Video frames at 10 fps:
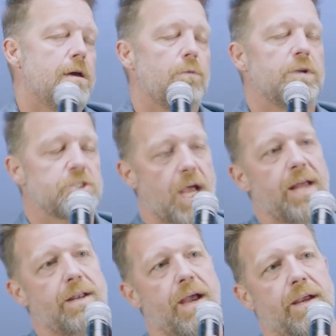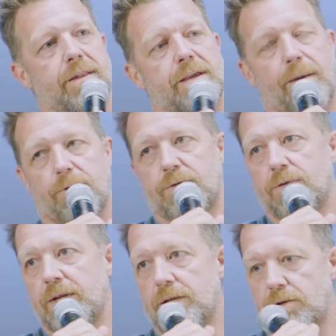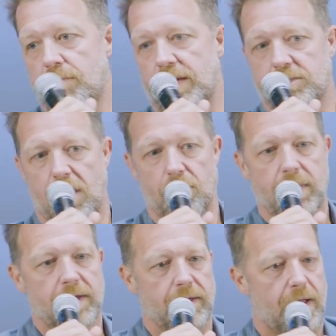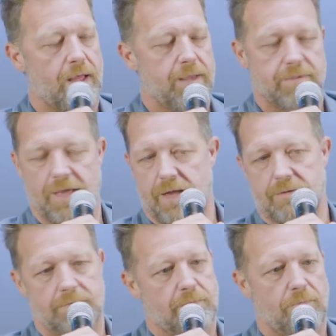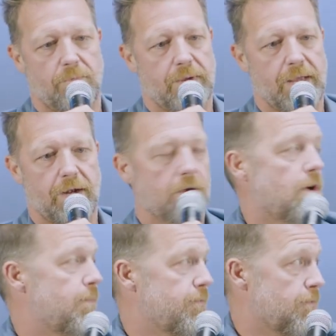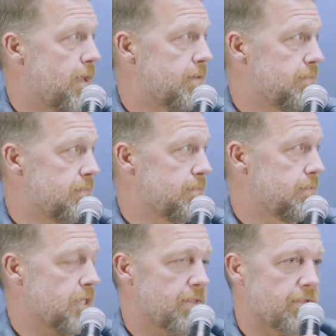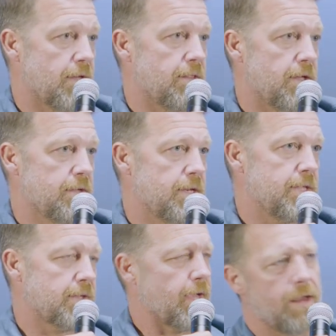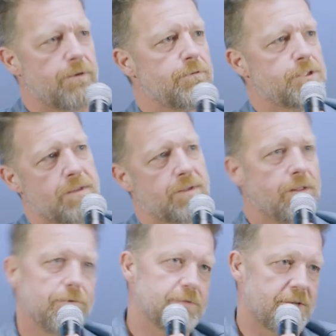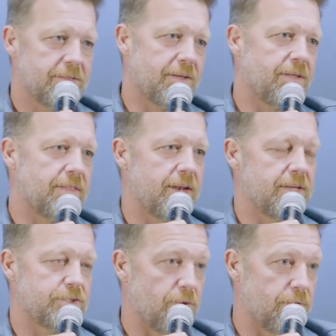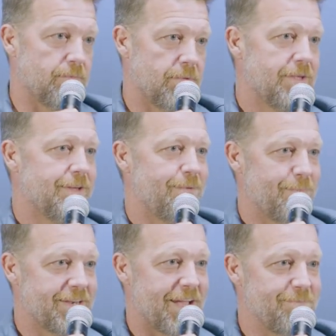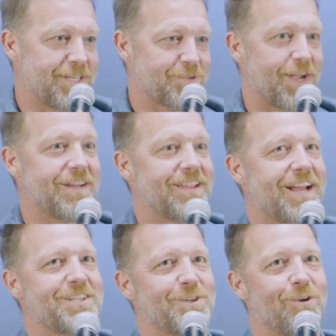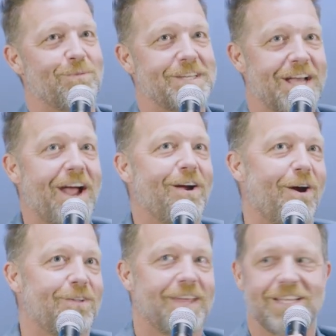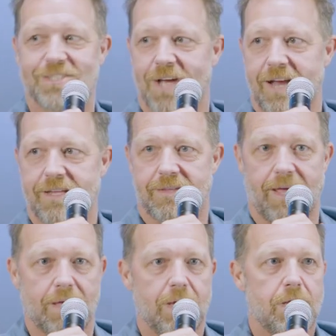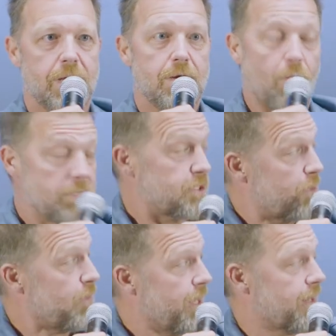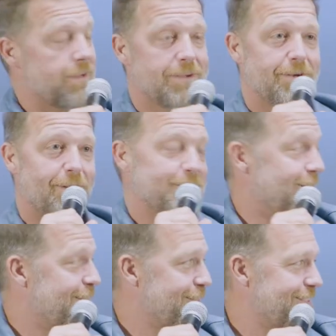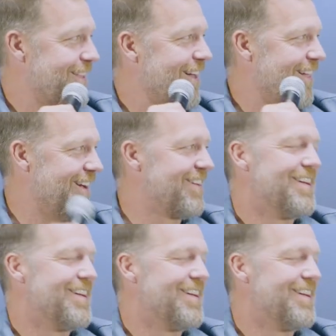When Chad and I got the opportunity to direct John Wick, I said, we got to call my friend John Sela. And he's like, I don't know John Sela, who's John Sela? And then I showed him Midnight Meat Train, and then I showed him the Die Hard that he'd shot, and he's like, holy shit, we gotta call Jonathan Sela.